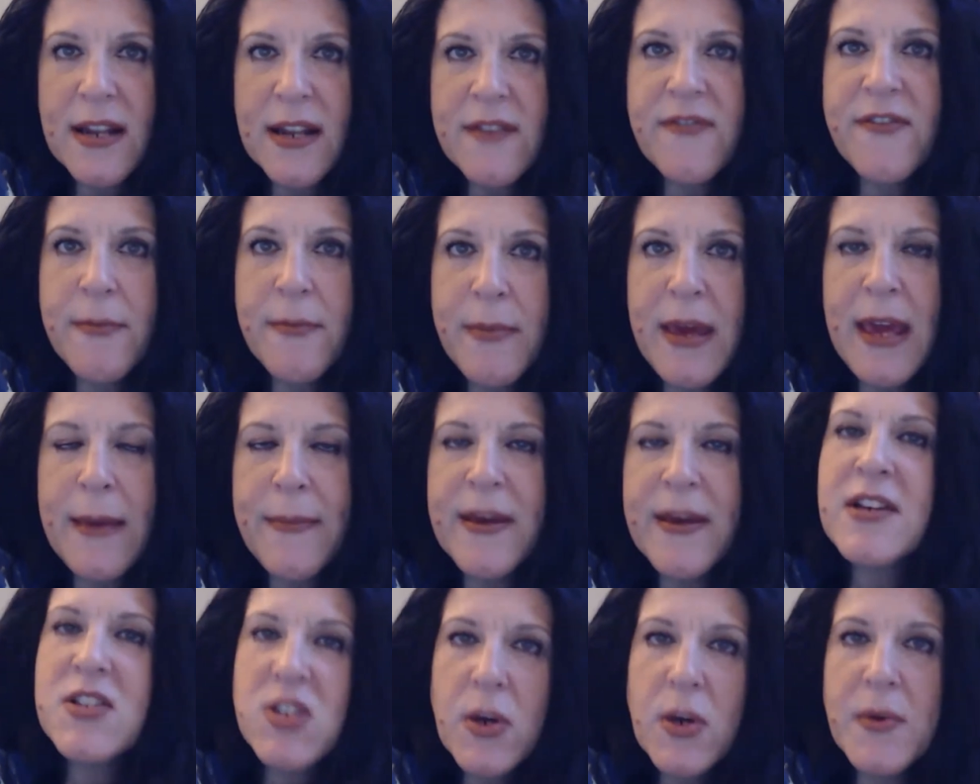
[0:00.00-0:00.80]
for me?
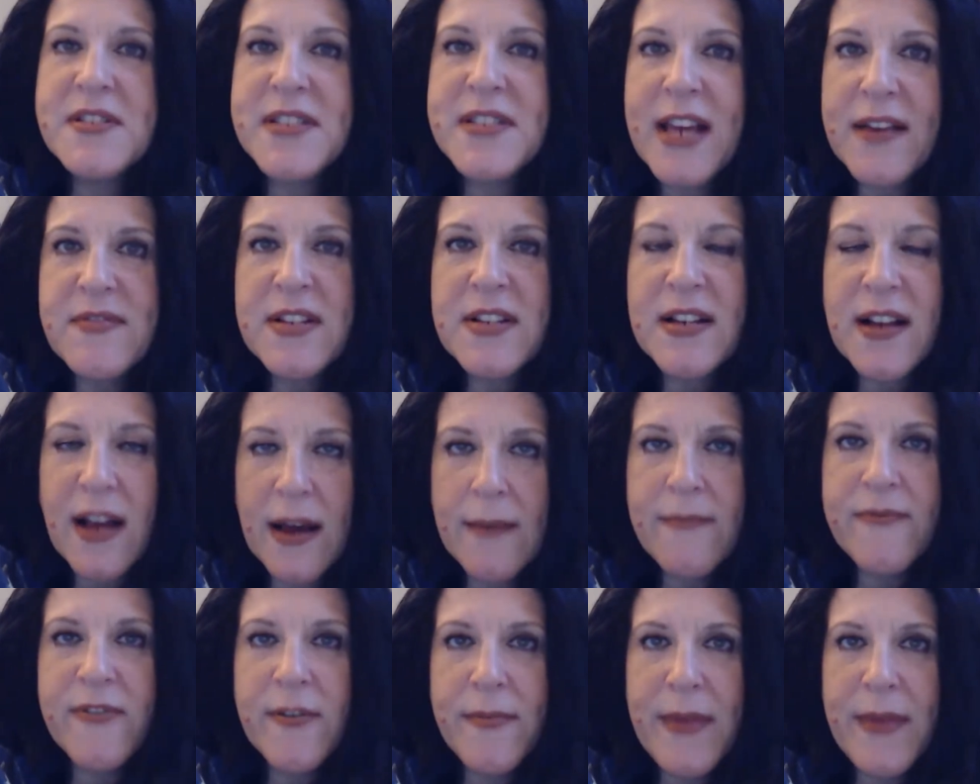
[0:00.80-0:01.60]
Because you always have to
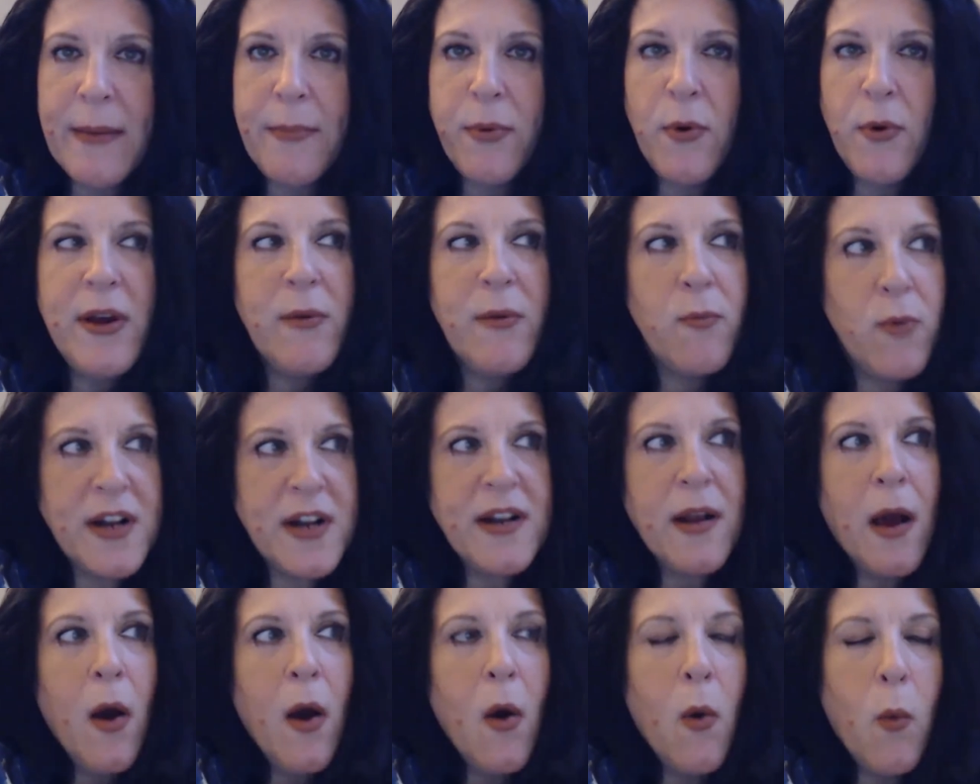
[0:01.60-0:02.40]
come from that point.
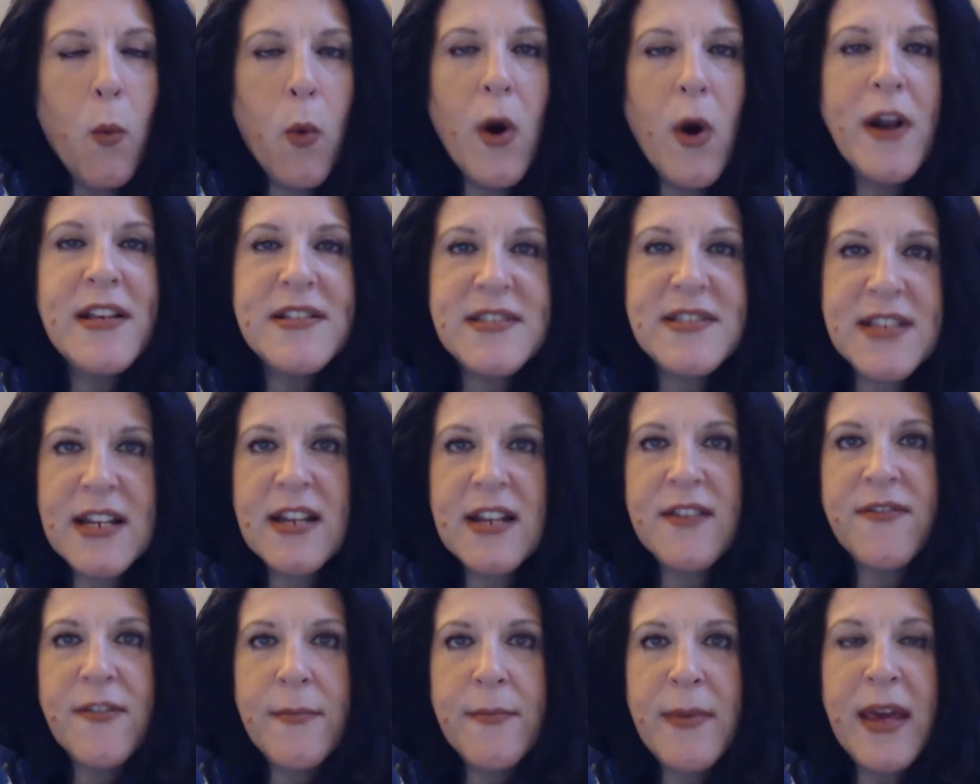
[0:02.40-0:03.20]
What is in
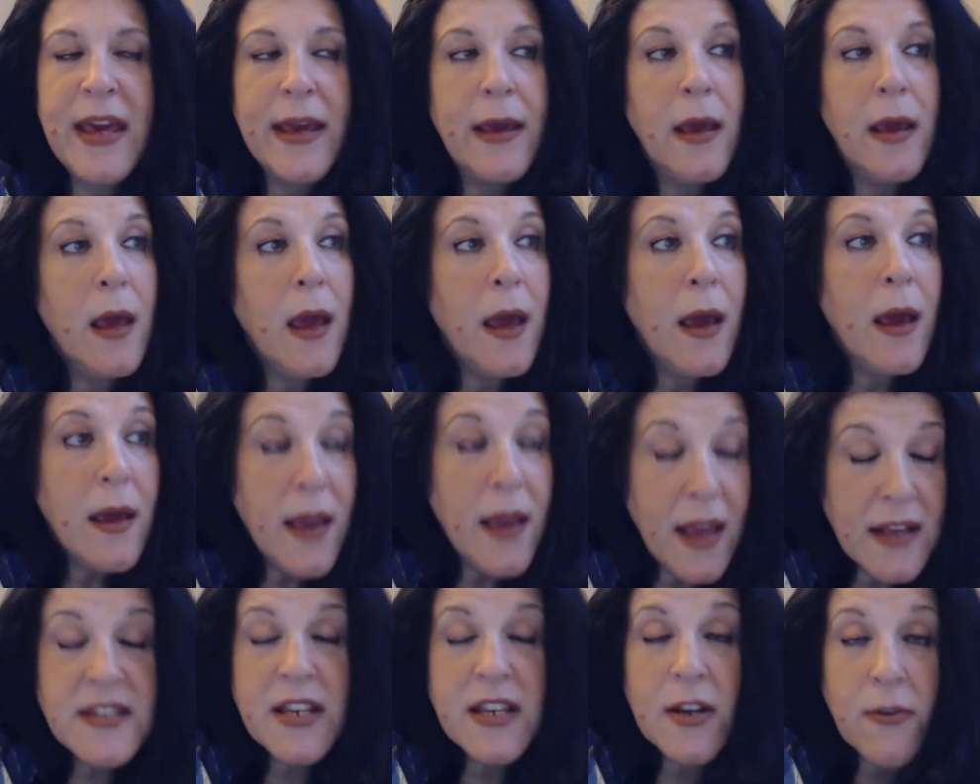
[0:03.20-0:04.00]
it for me?
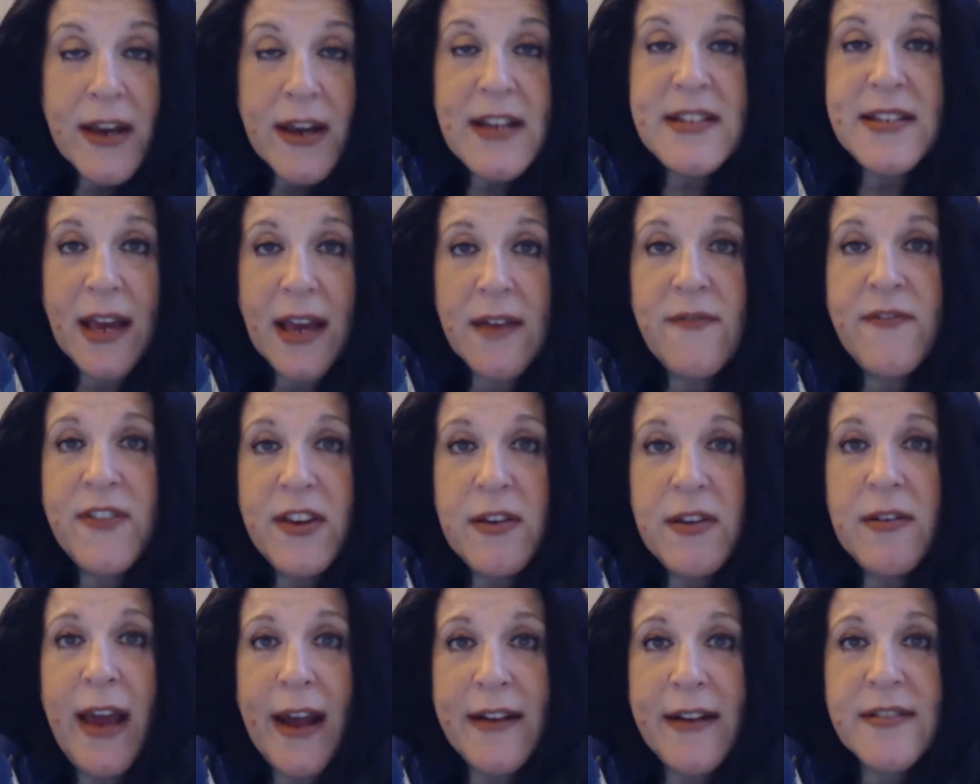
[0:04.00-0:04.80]
It's a great time for
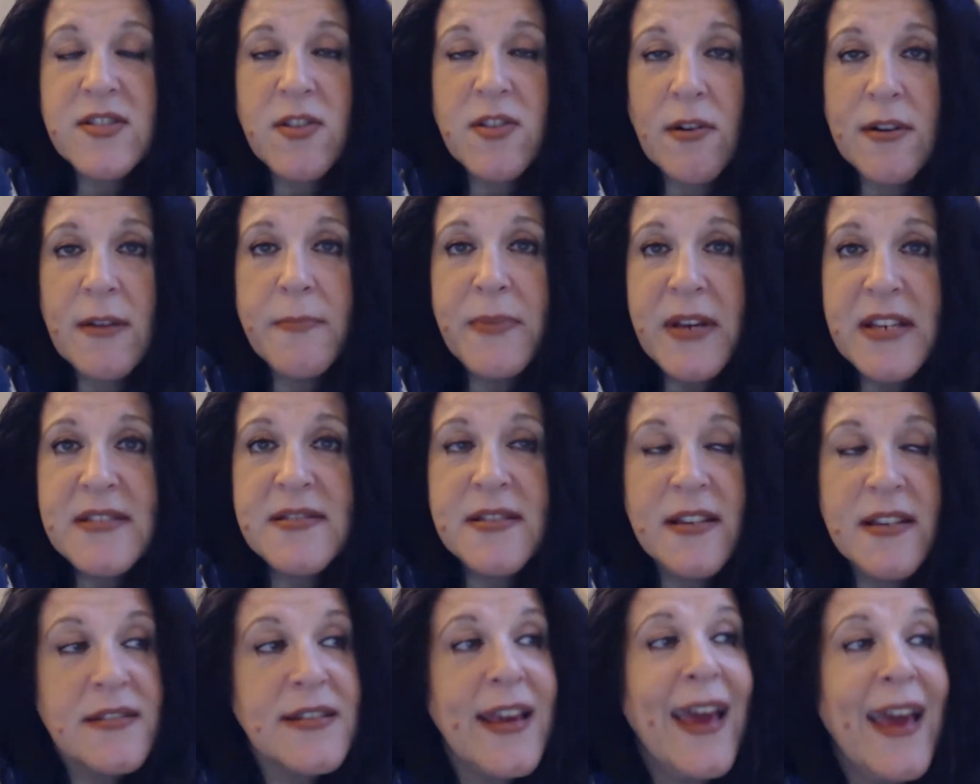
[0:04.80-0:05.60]
you now to start a
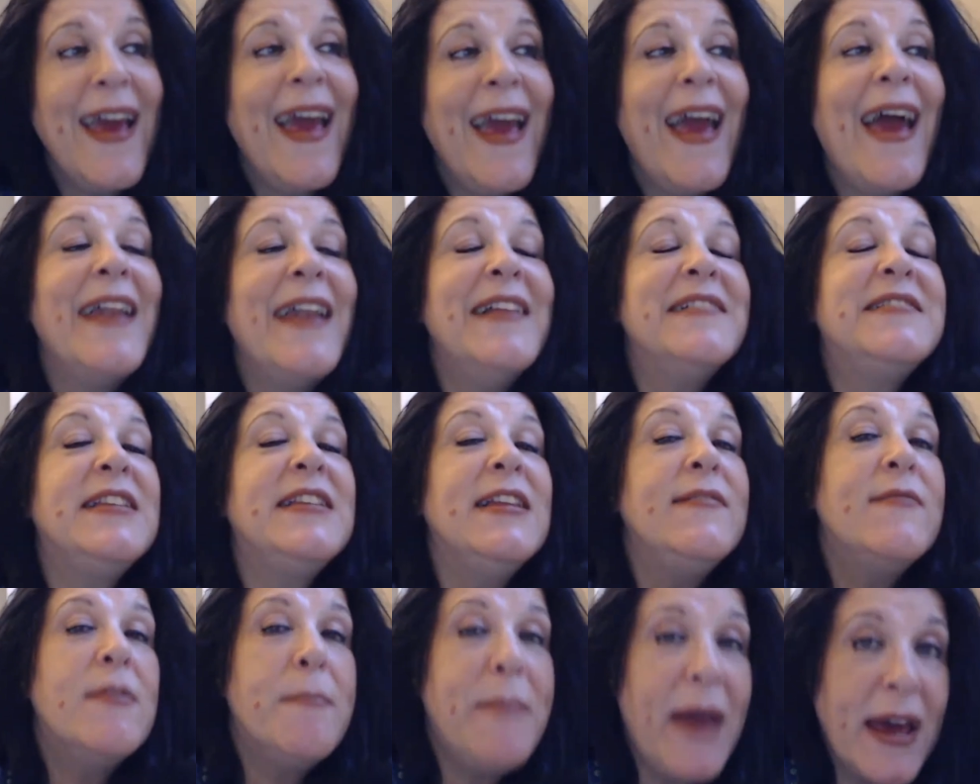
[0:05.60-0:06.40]
business. And it's an
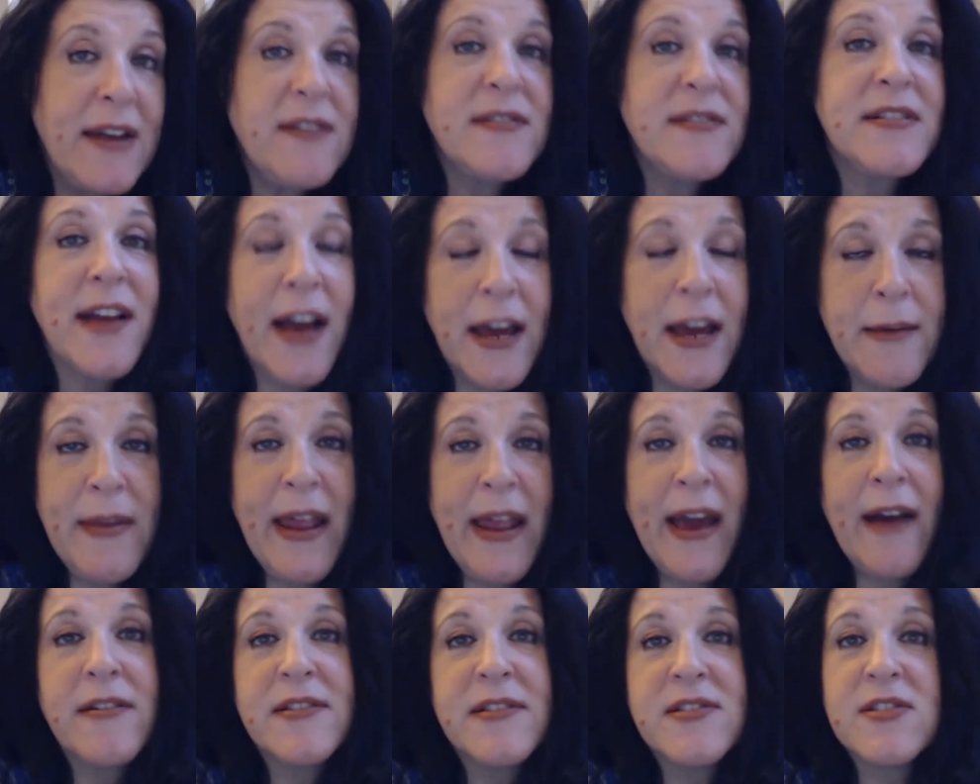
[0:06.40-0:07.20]
even better time
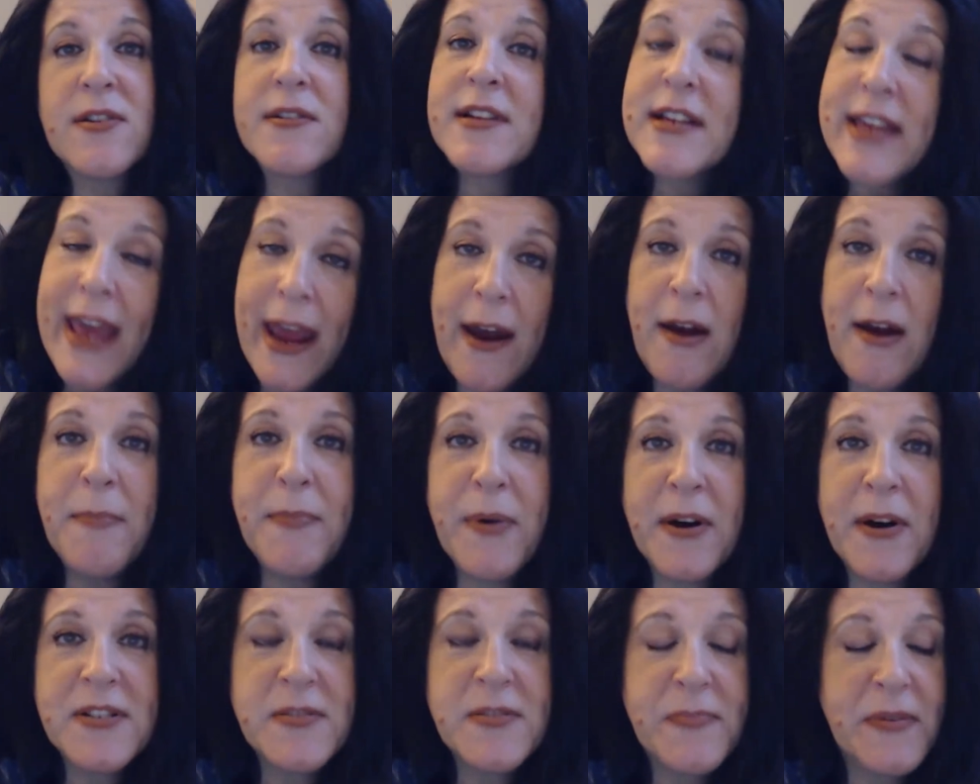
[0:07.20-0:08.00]
now to start a
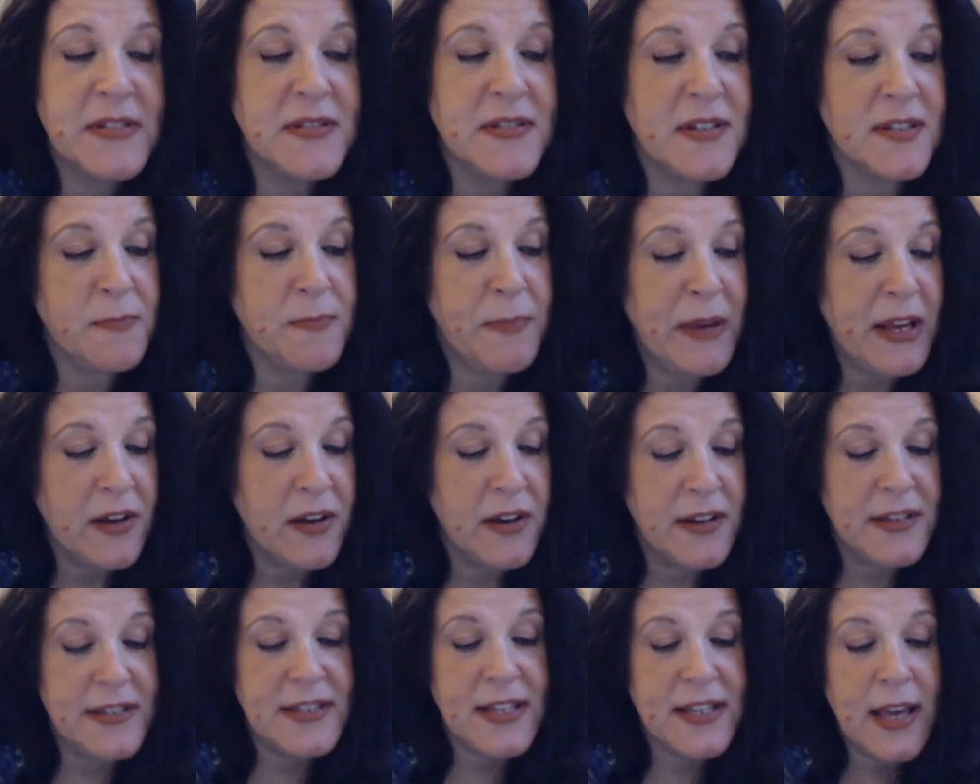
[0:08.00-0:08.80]
Karatbars business,
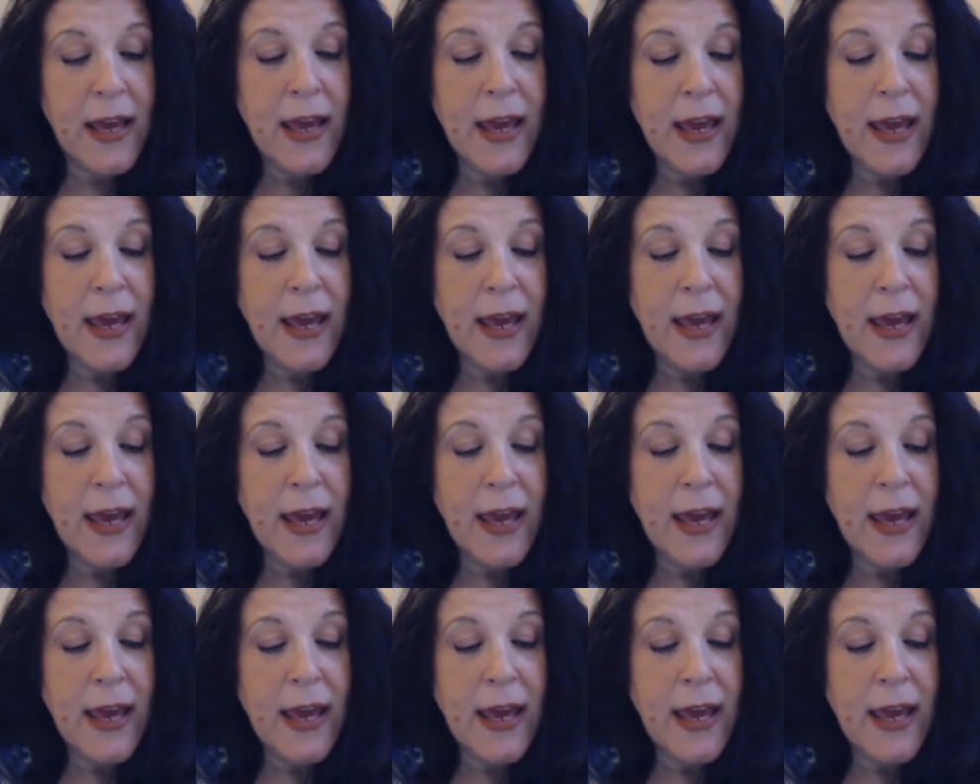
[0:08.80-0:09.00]
because